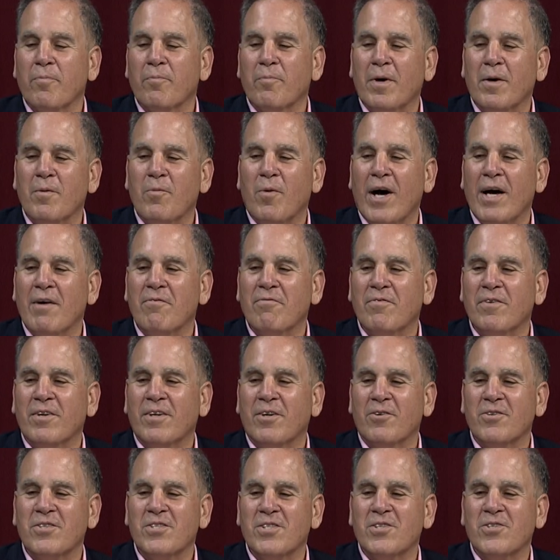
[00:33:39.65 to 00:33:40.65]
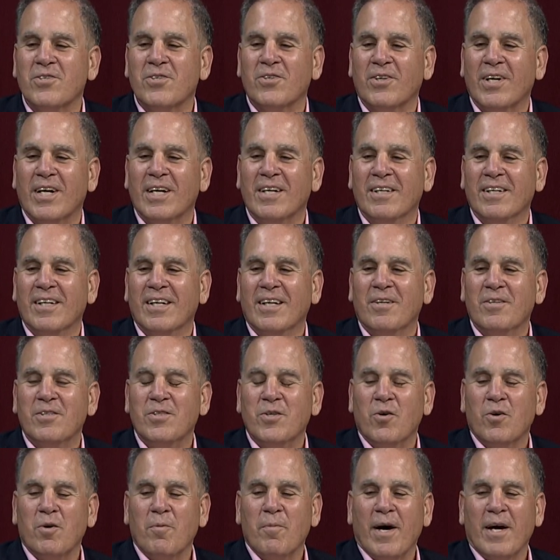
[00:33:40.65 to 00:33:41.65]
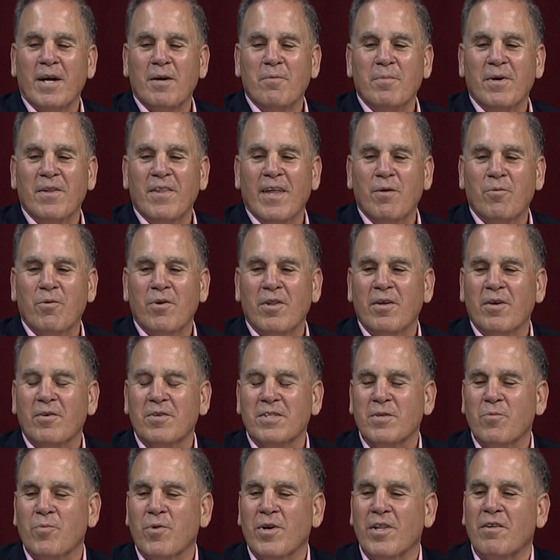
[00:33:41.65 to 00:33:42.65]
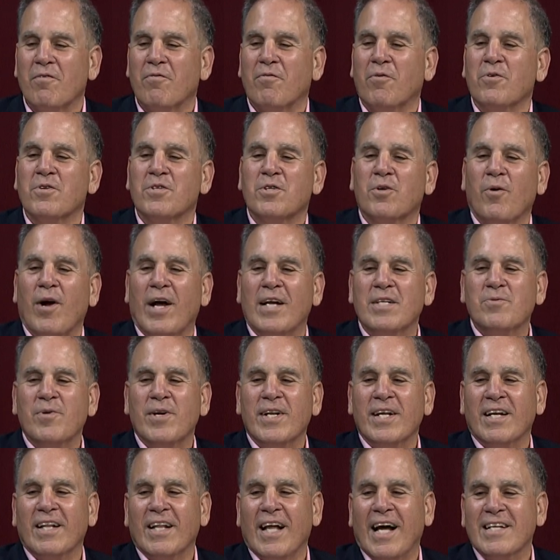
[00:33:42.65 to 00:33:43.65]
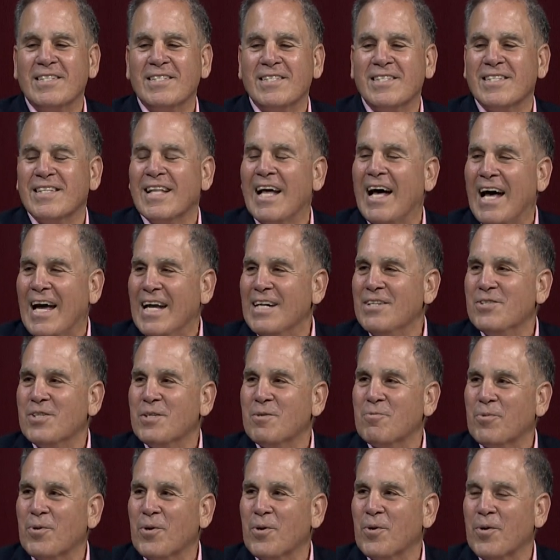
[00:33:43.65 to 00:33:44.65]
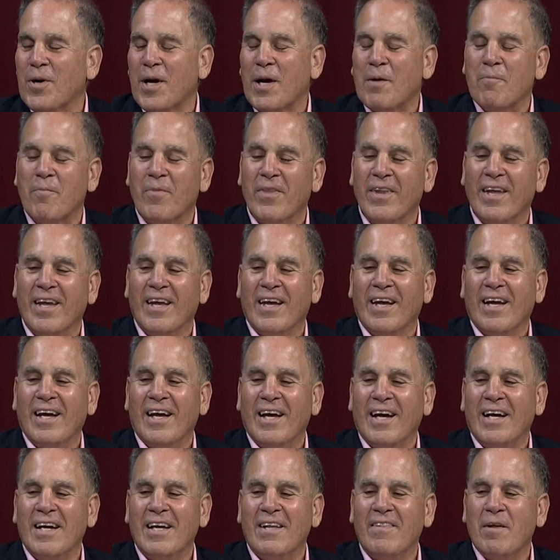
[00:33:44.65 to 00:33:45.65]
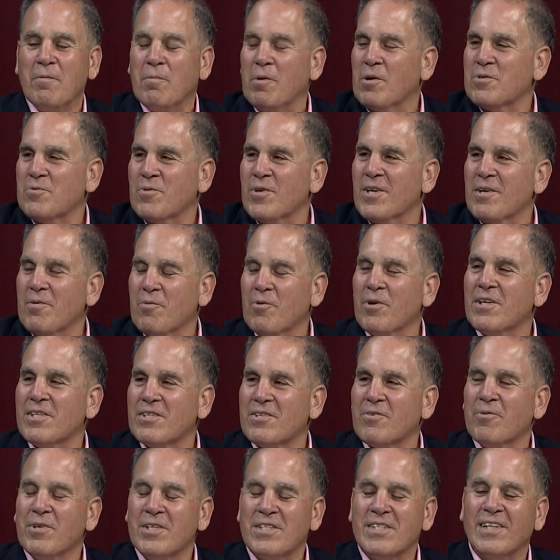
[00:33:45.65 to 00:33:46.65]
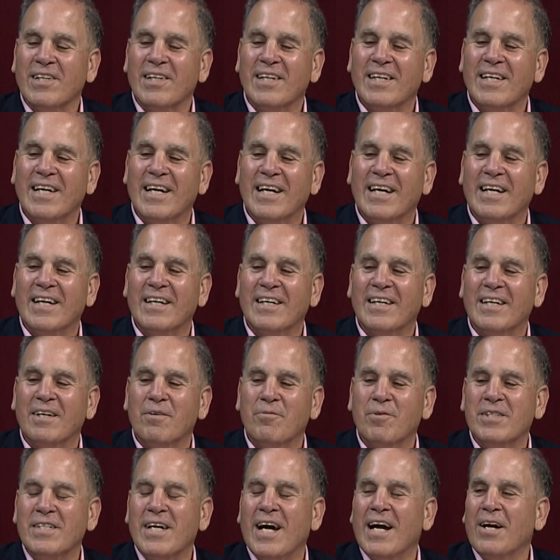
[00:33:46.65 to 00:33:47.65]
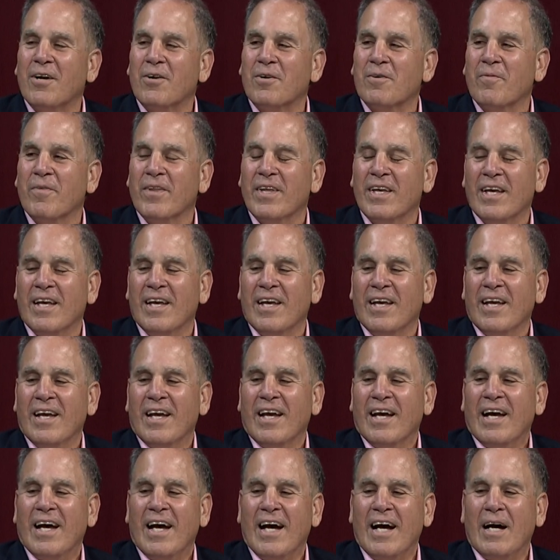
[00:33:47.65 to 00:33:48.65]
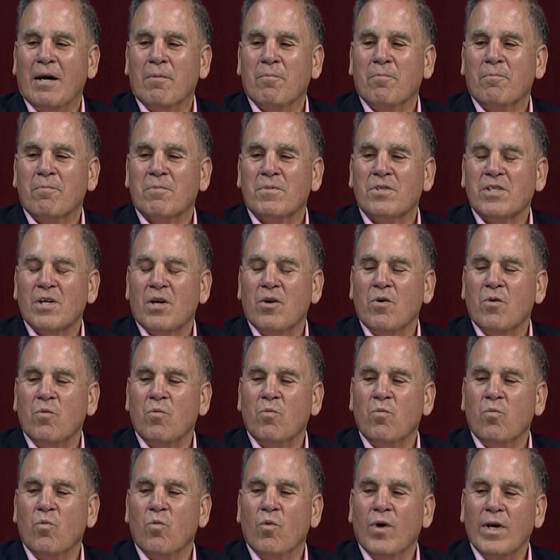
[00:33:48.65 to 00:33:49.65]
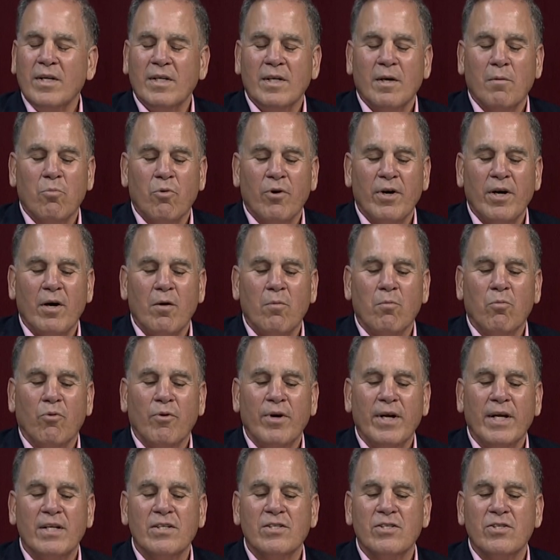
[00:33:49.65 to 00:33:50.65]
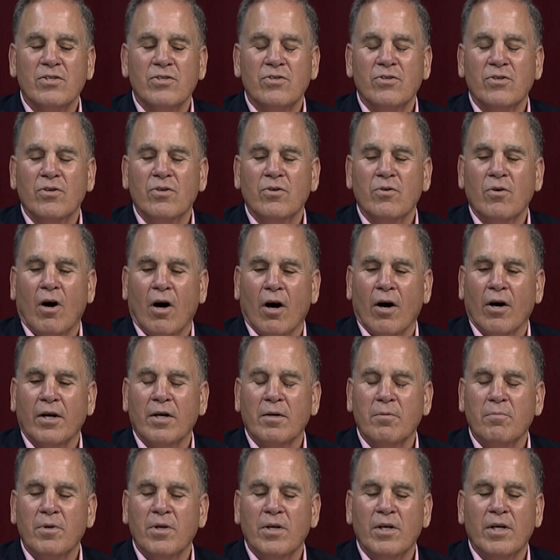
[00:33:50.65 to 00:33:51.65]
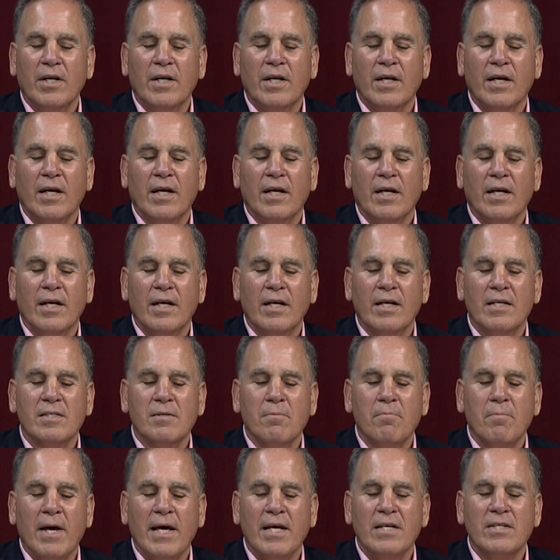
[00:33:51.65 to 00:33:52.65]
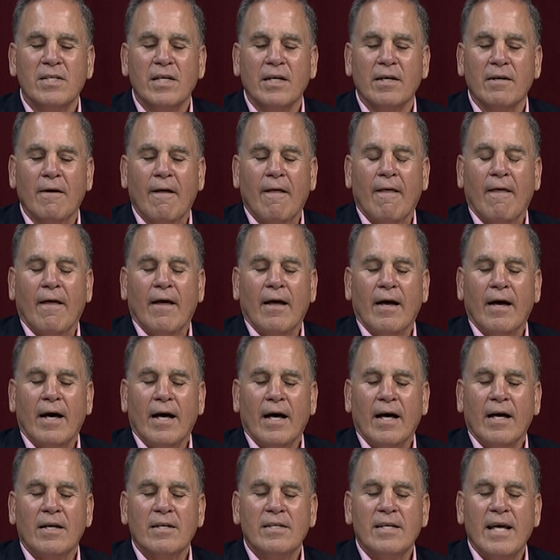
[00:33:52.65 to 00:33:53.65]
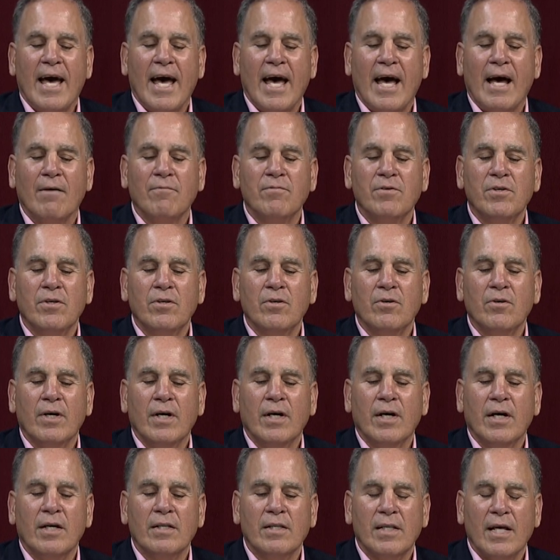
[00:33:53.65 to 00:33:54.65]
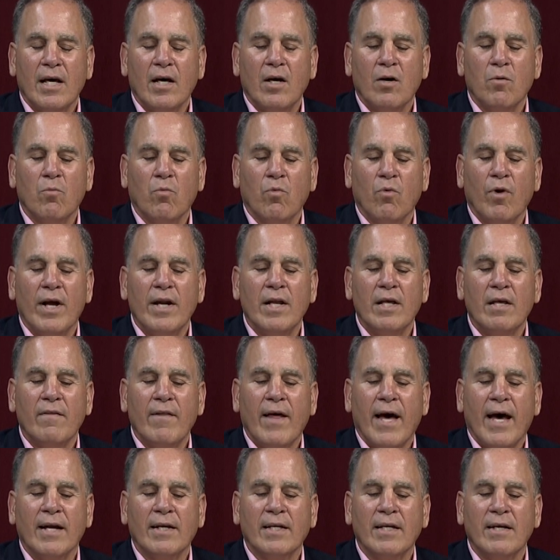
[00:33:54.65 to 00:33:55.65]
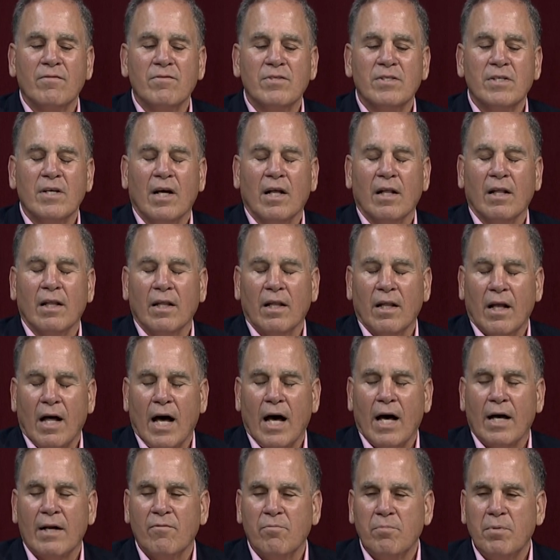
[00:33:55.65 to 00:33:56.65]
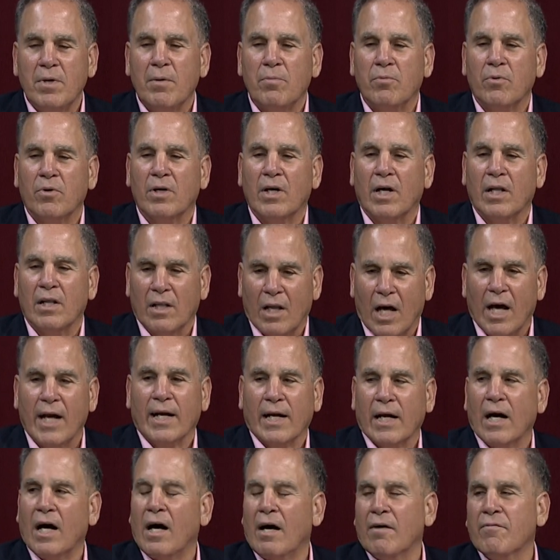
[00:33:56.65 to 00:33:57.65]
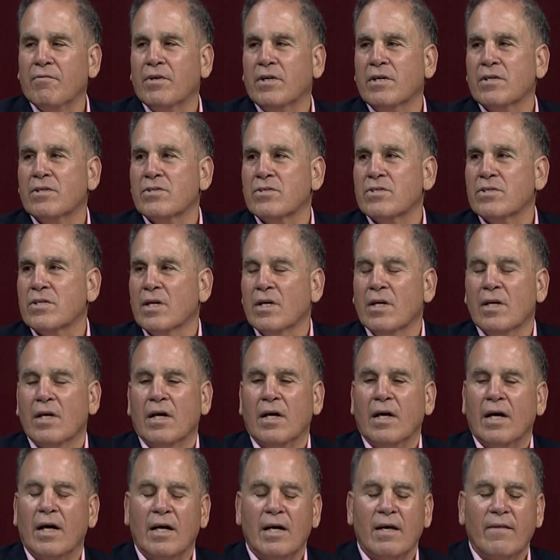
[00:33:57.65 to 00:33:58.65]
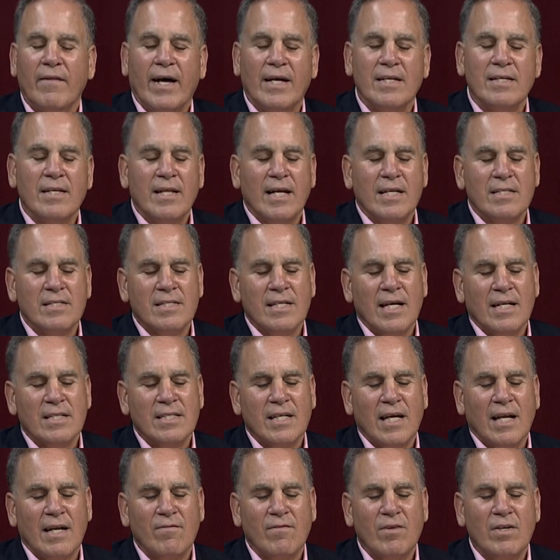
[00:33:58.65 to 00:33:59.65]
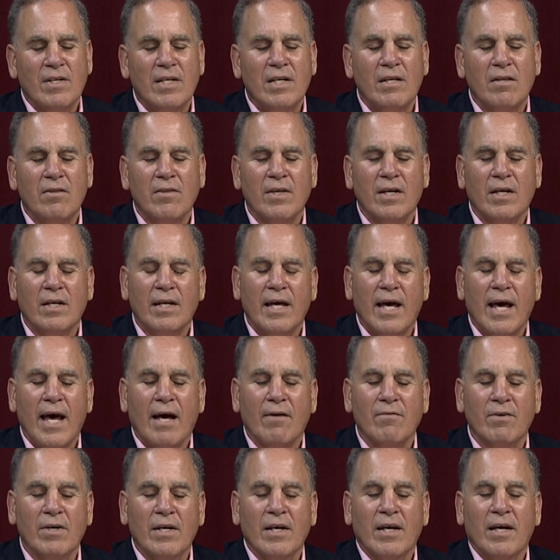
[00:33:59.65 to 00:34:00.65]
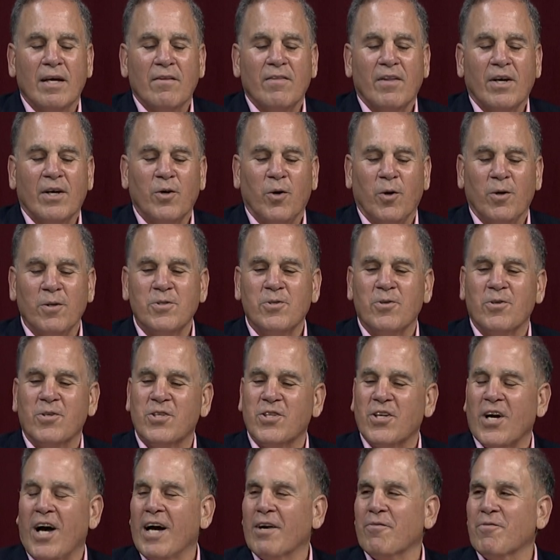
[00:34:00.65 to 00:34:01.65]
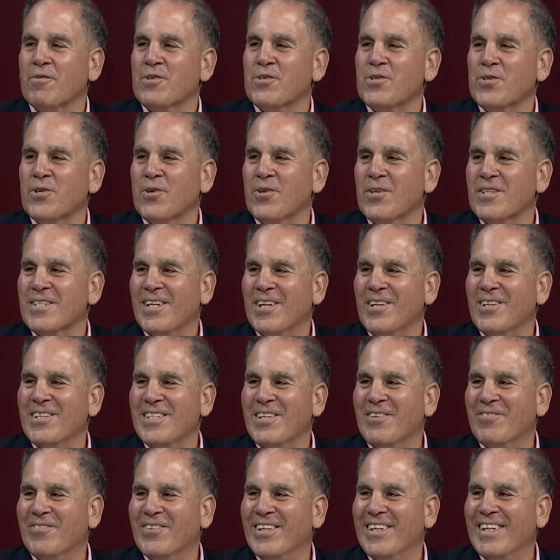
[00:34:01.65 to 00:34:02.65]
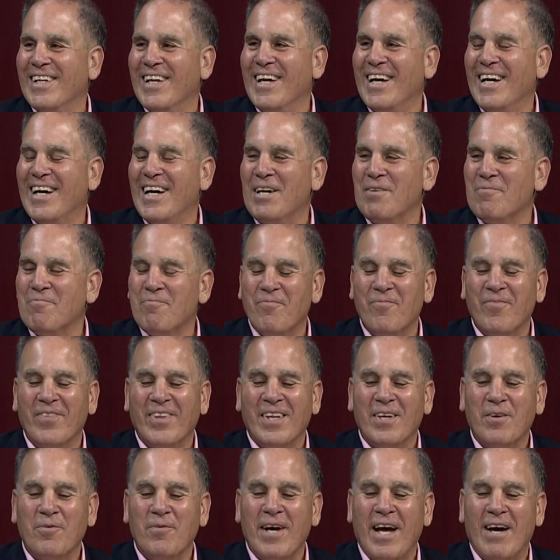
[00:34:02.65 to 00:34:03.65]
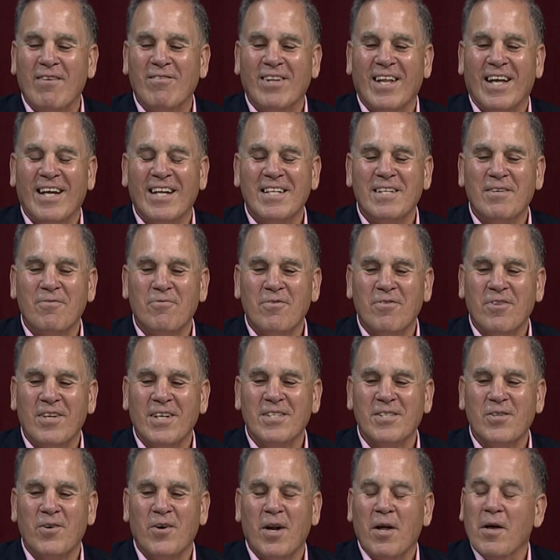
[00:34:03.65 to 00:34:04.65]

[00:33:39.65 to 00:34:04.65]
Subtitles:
My wife and her sister, I joke about it, but they were one of the first graduating classes in the hygiene program, and they both recently retired. Mm-hmm. So what Cabrillo brings to our community is amazing, and to have you at the helm running that gives a lot of people a lot of confidence, and that's kind of a neat thing to have. The culture of shock for sure is a little different. We have a lot of different things going on,